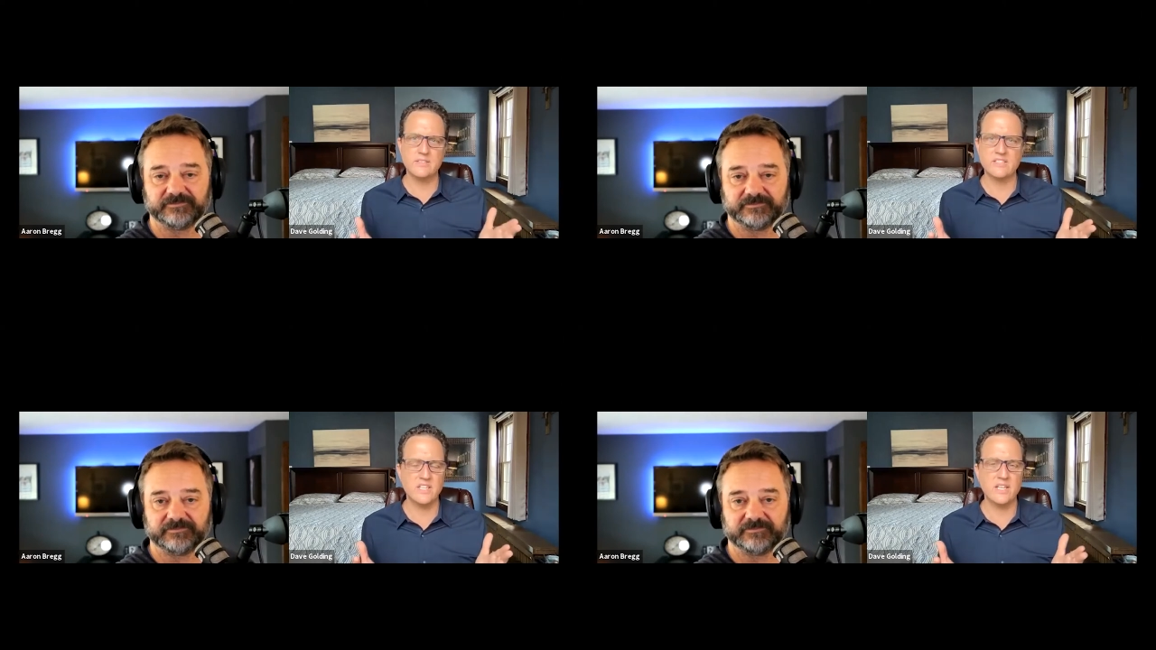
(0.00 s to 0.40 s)

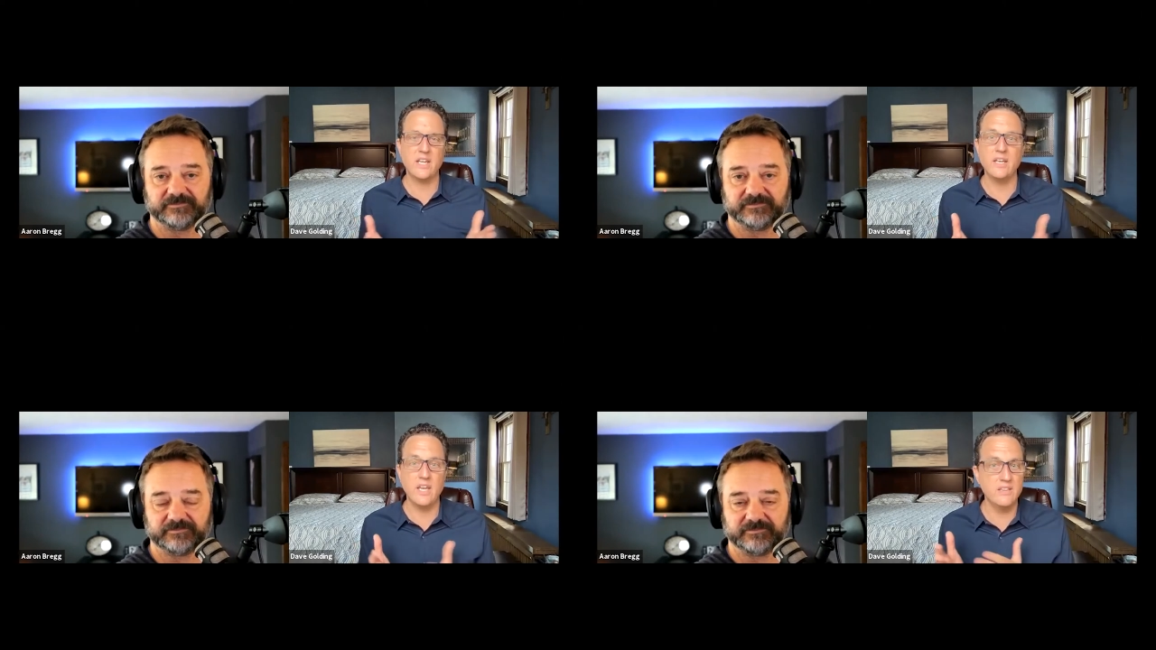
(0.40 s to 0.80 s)
Speaker 1: that's it.
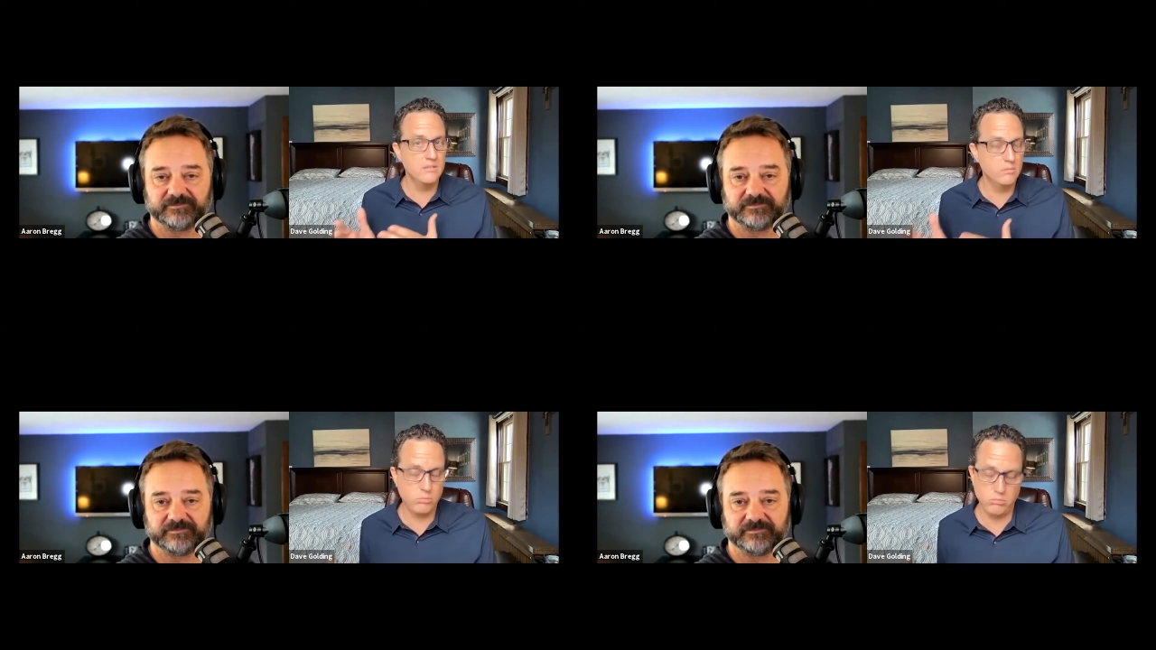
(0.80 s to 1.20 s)
And,
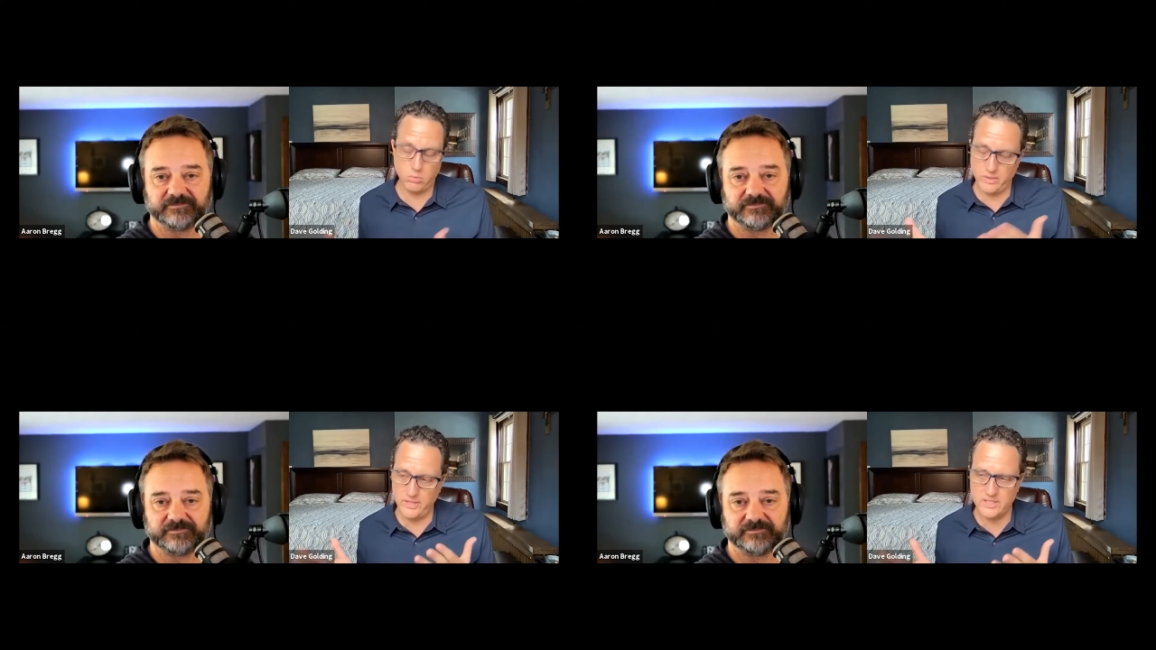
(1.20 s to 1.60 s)
and
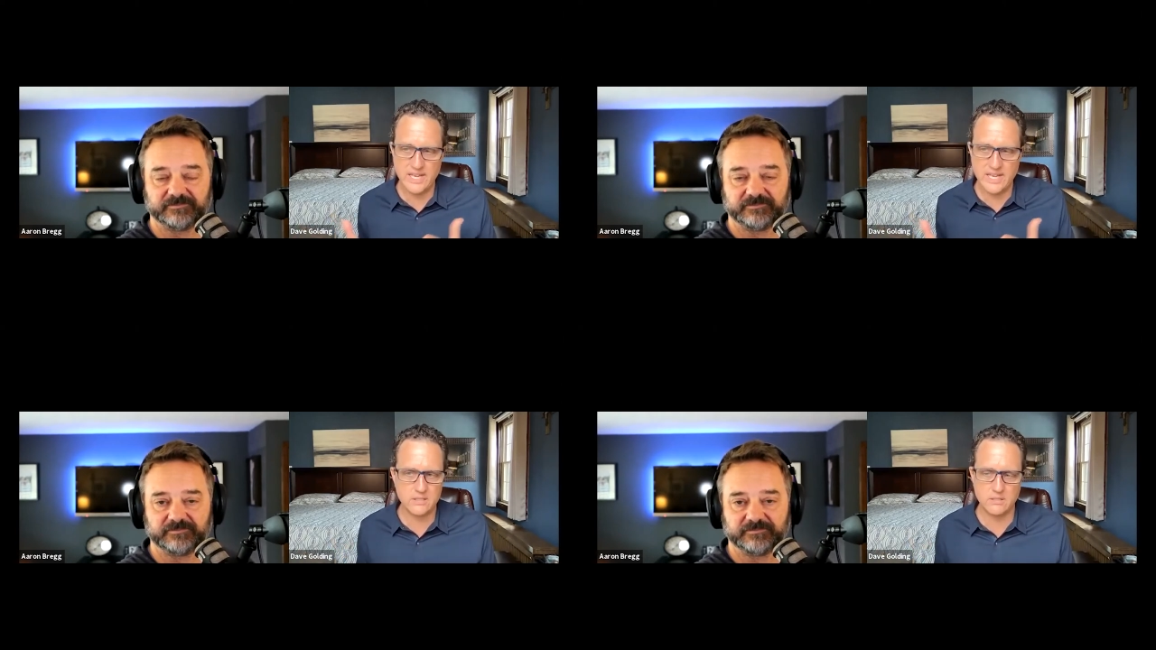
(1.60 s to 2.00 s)
or the
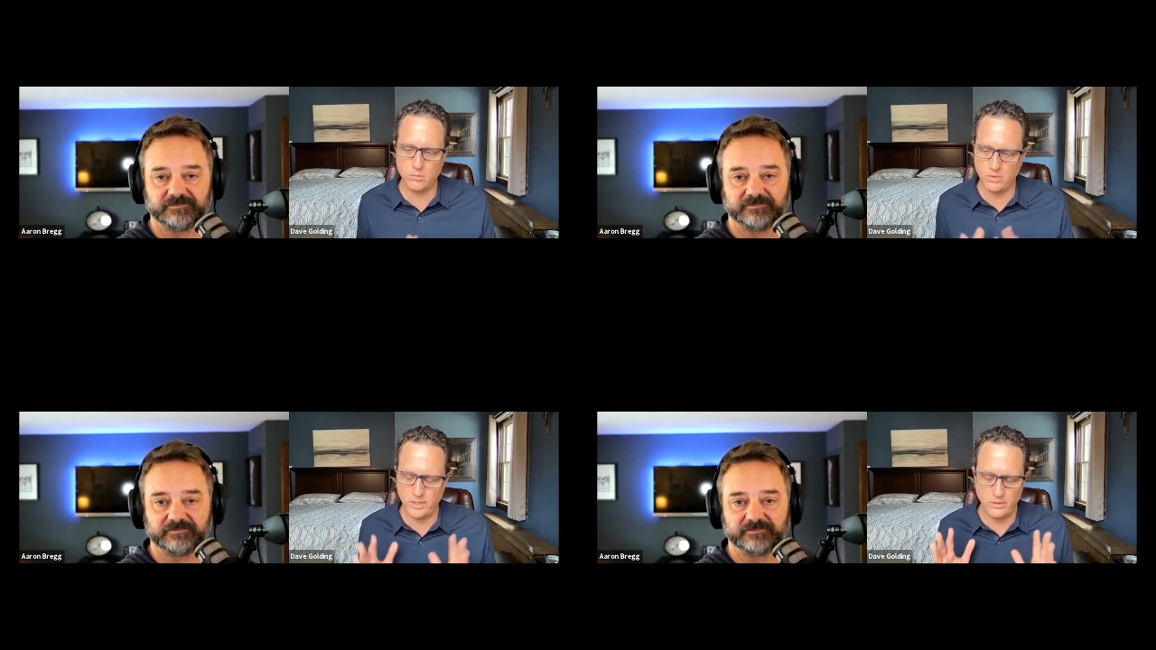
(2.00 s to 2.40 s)
exact,
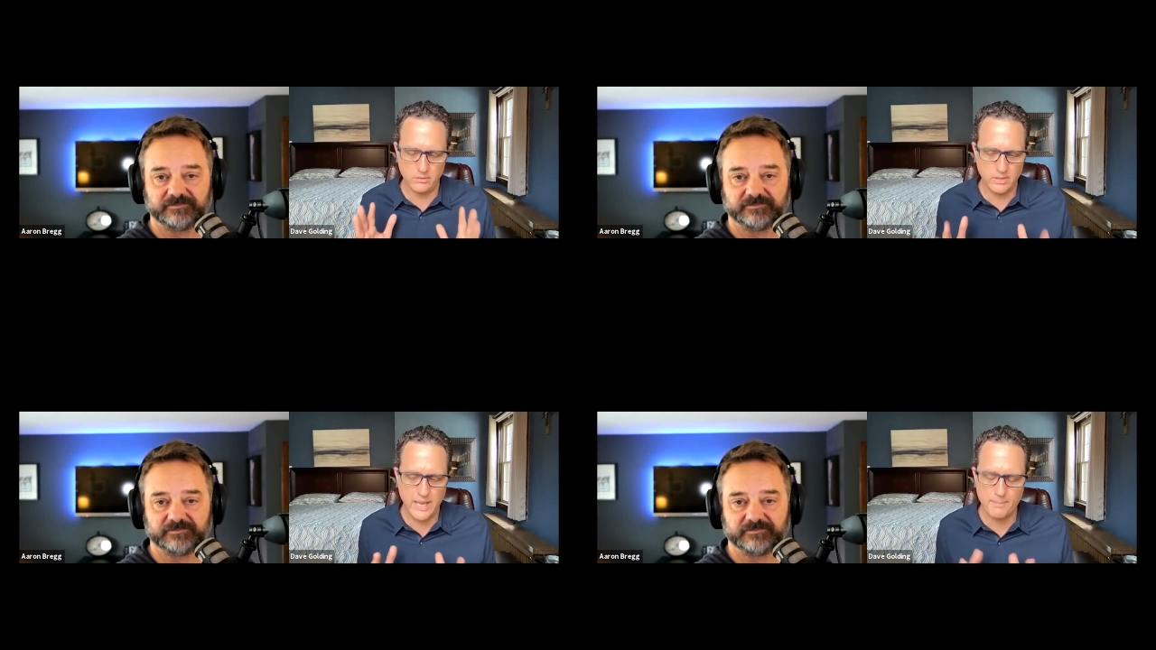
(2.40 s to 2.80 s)
you
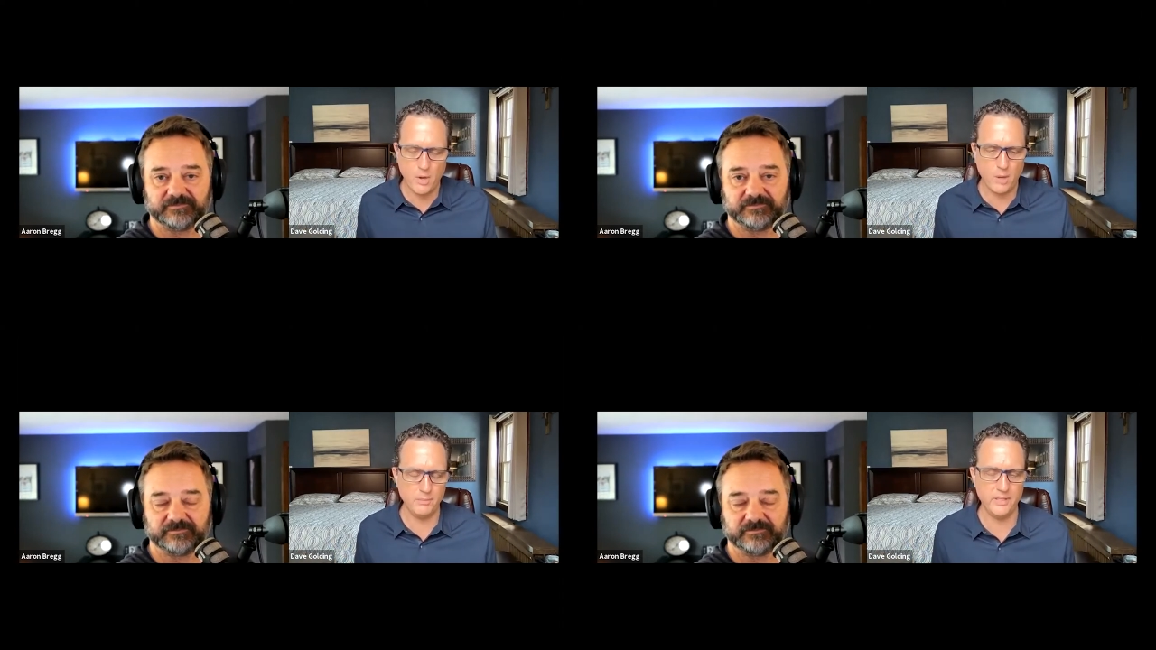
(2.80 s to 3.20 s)
know,
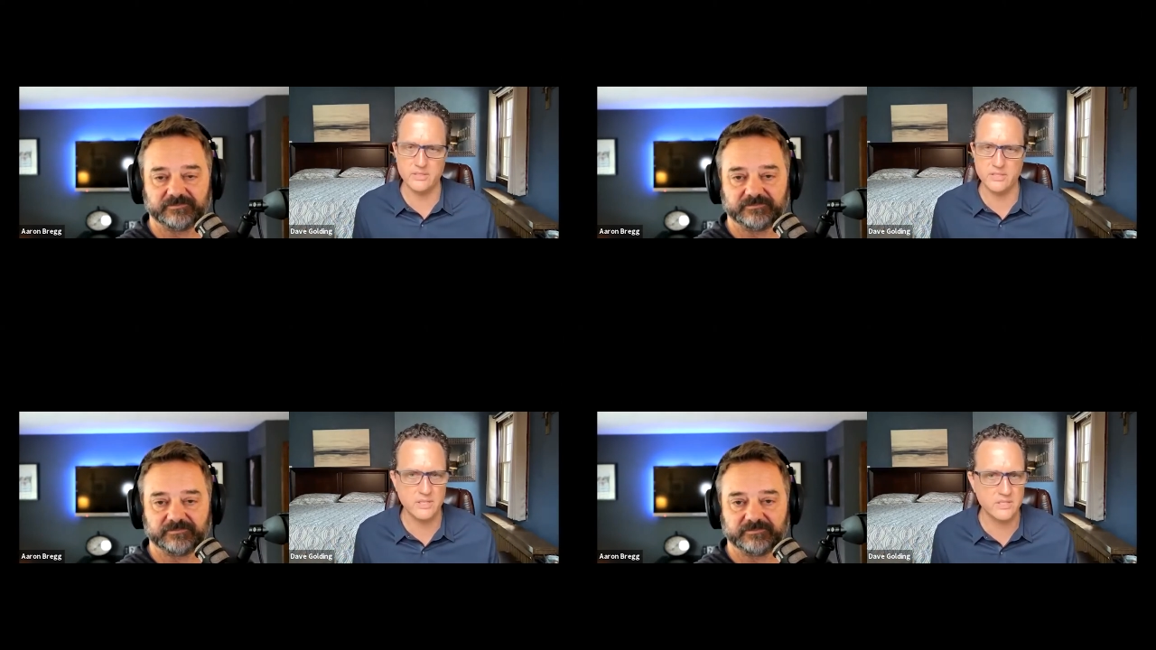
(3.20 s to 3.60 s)
AppOmni
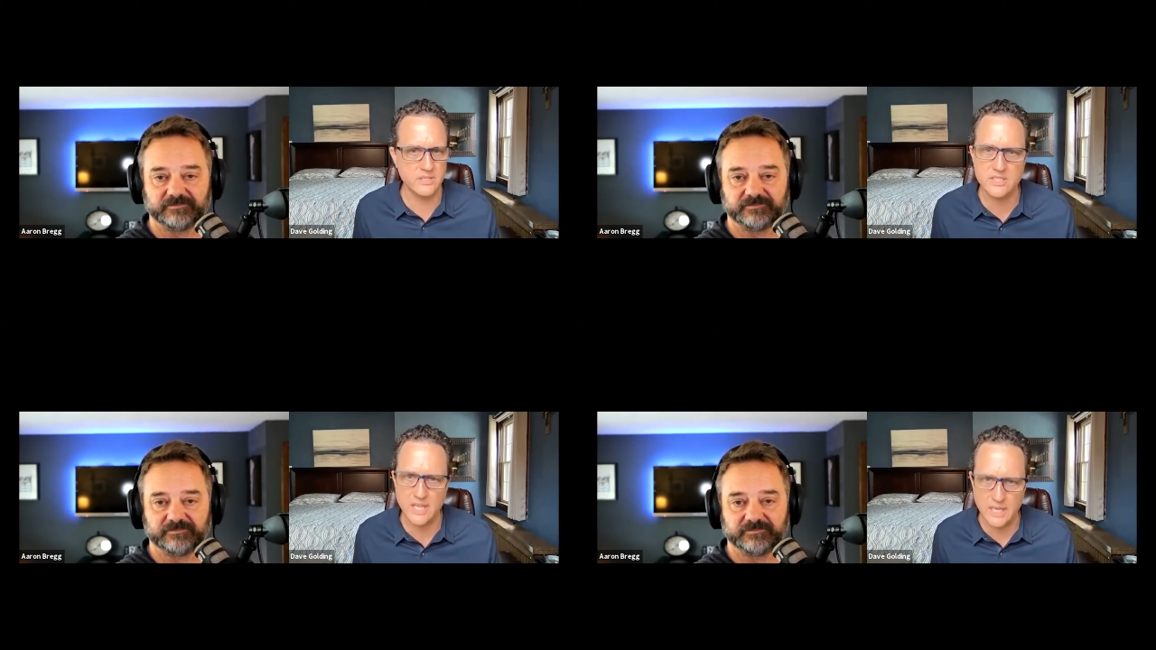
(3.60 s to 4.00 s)
is, is
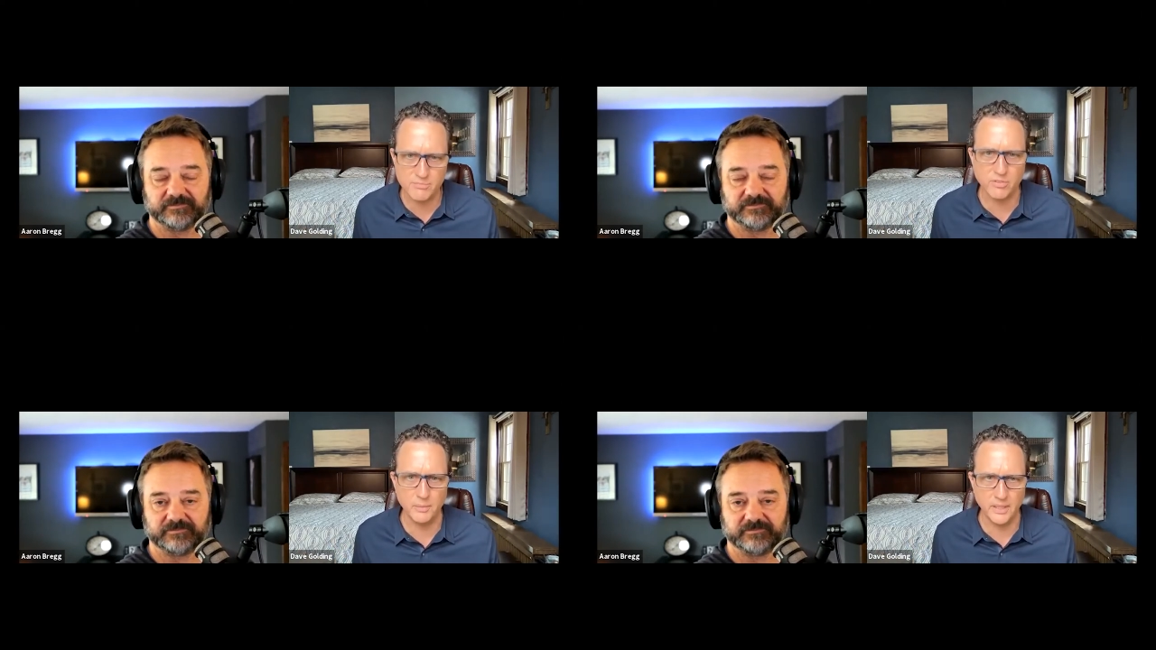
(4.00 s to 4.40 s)
the
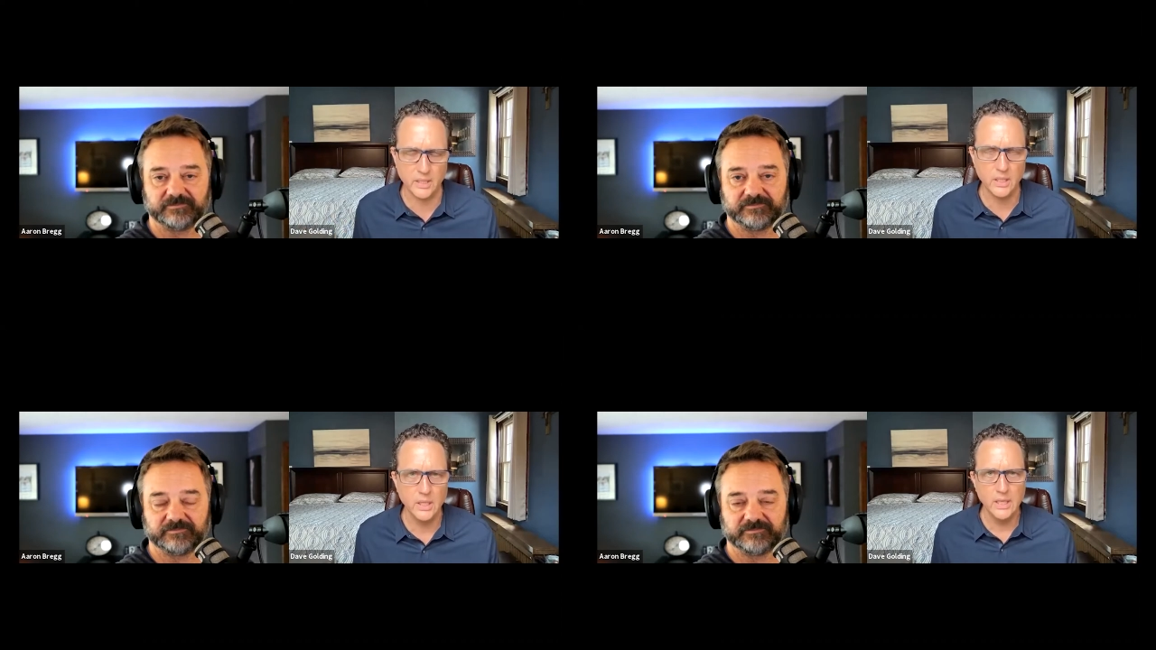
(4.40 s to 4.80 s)
same for
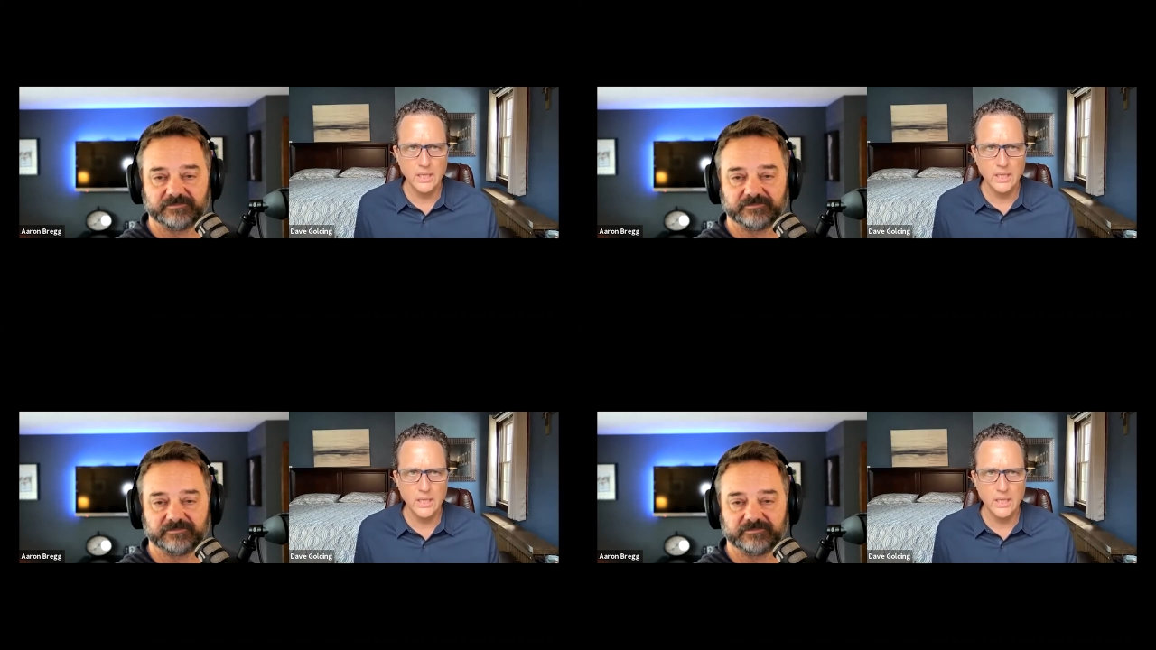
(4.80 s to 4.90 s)
me.